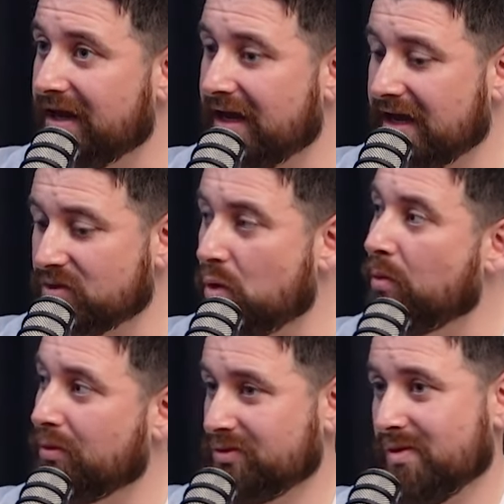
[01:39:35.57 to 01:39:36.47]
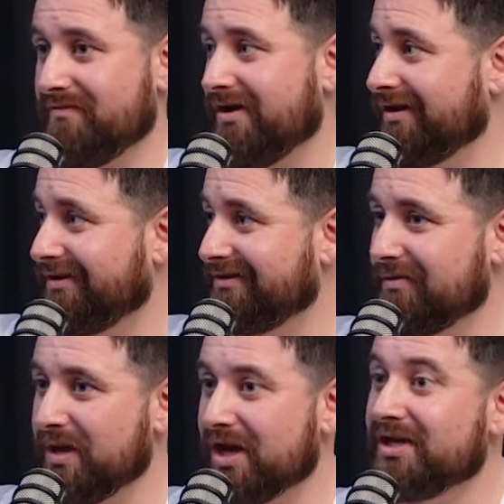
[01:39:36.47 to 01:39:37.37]
his hormones weren't right,
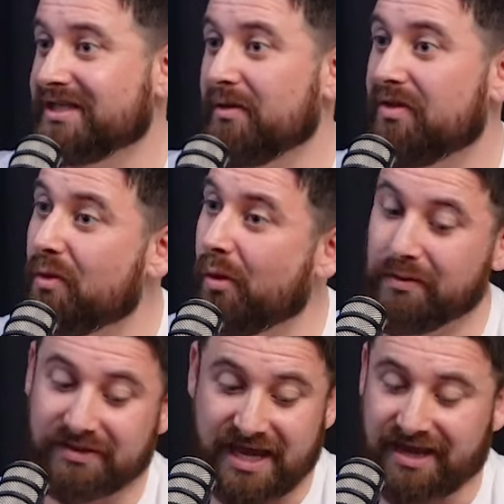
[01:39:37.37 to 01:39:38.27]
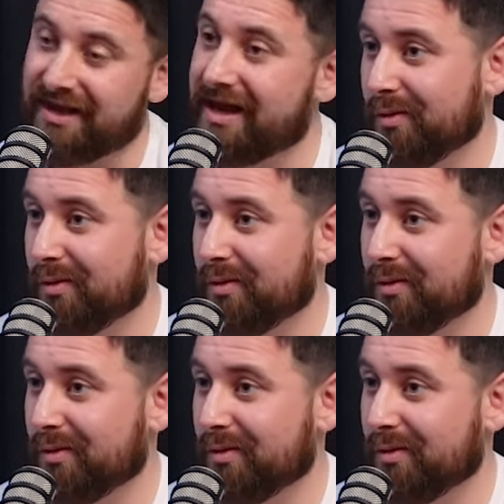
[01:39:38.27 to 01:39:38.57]
because he thought he was taking it and he